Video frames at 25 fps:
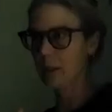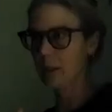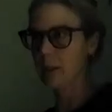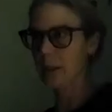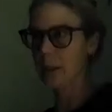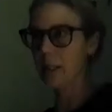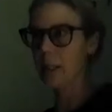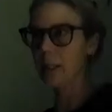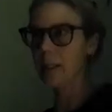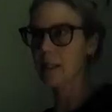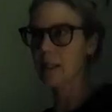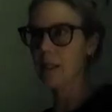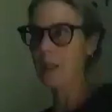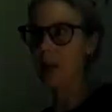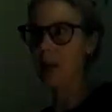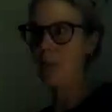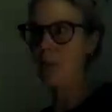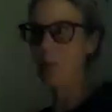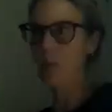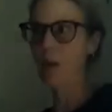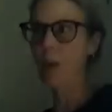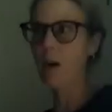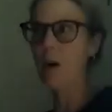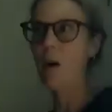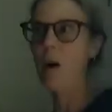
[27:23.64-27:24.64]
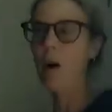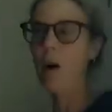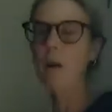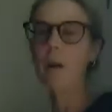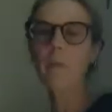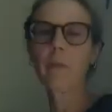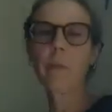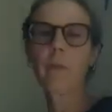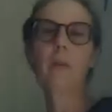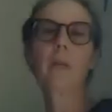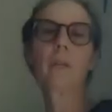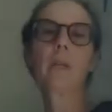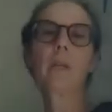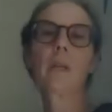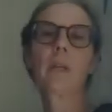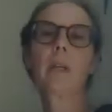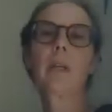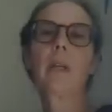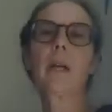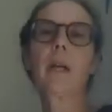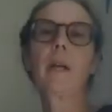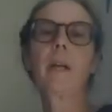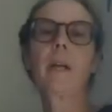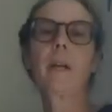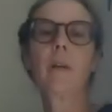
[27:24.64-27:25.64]
States. And I think all of those are
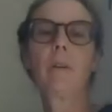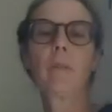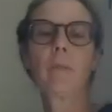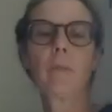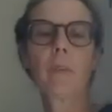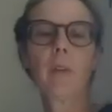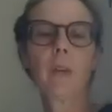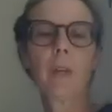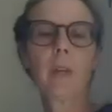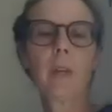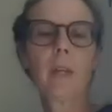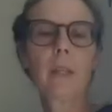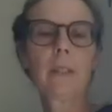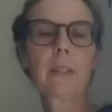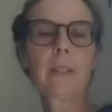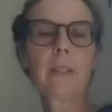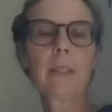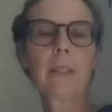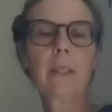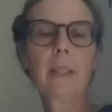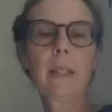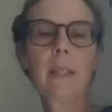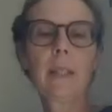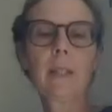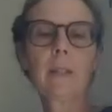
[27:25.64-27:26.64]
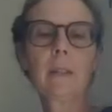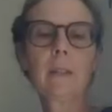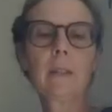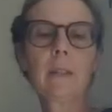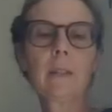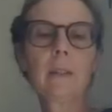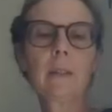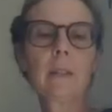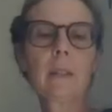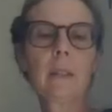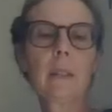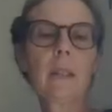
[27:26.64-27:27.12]
kind of skills.